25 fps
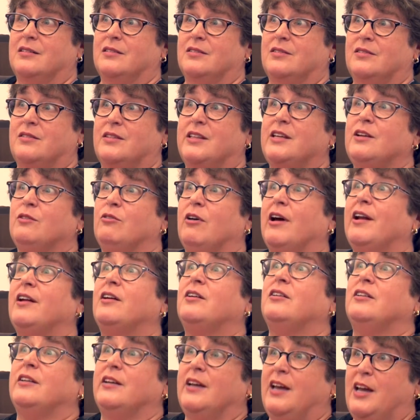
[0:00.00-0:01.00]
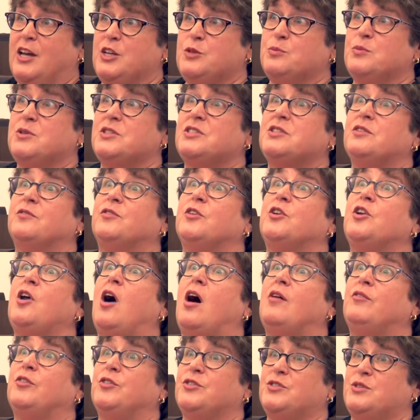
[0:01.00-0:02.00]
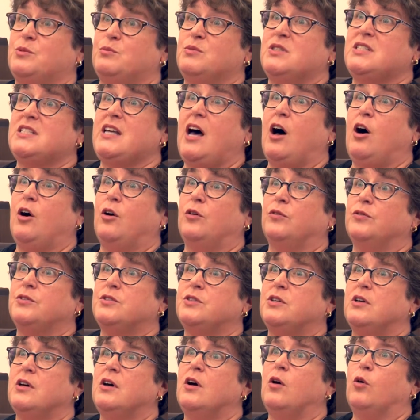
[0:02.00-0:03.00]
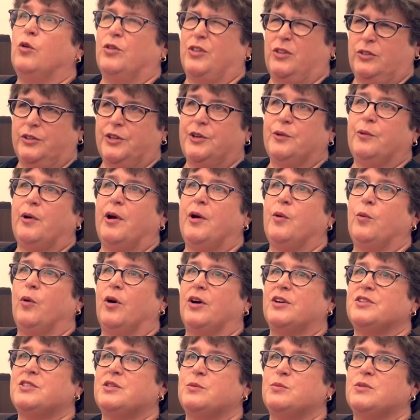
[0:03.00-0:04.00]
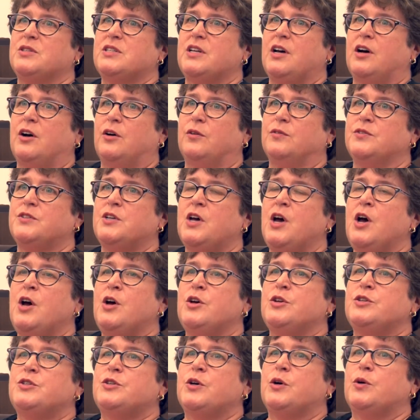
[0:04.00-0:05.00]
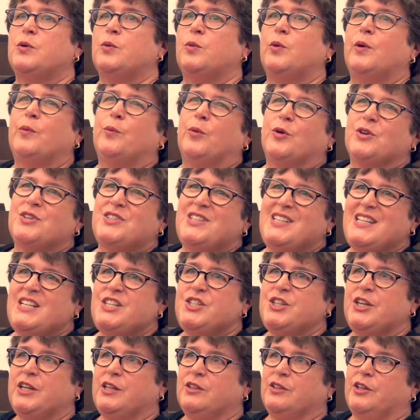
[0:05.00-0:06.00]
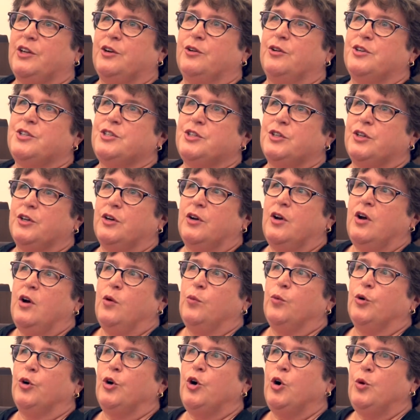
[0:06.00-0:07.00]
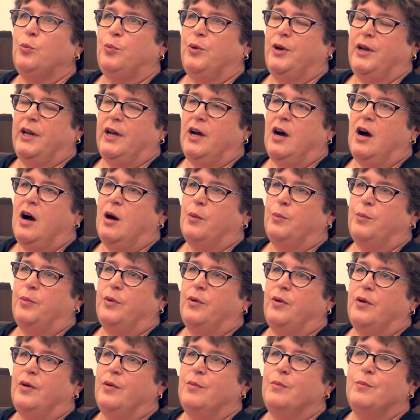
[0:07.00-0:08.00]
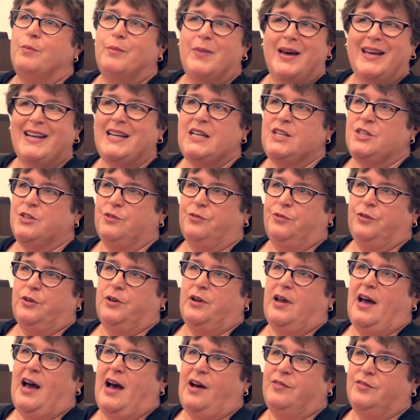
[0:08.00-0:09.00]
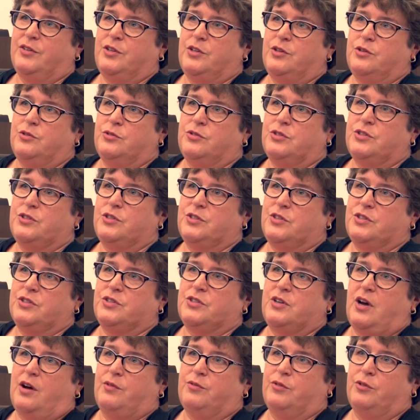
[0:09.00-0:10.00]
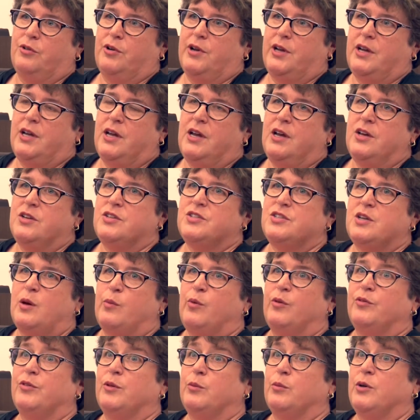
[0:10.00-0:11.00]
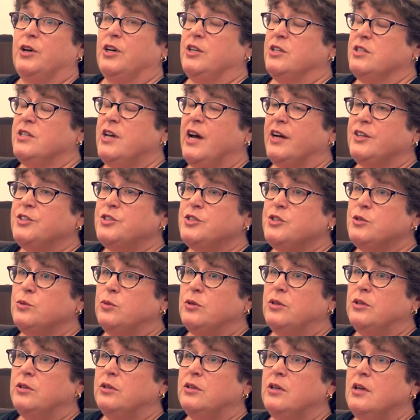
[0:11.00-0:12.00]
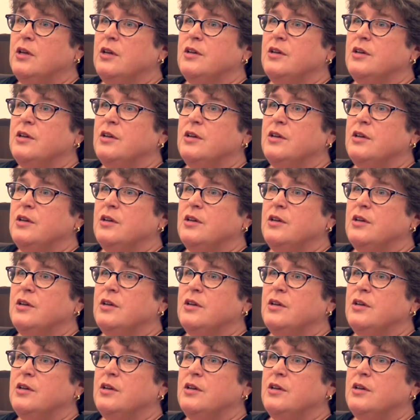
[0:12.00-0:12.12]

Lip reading: theoretical engagements of the novels themselves, or the literary works themselves. So when we're teaching literature, we're opening up many different avenues to discovery, some of them contextual,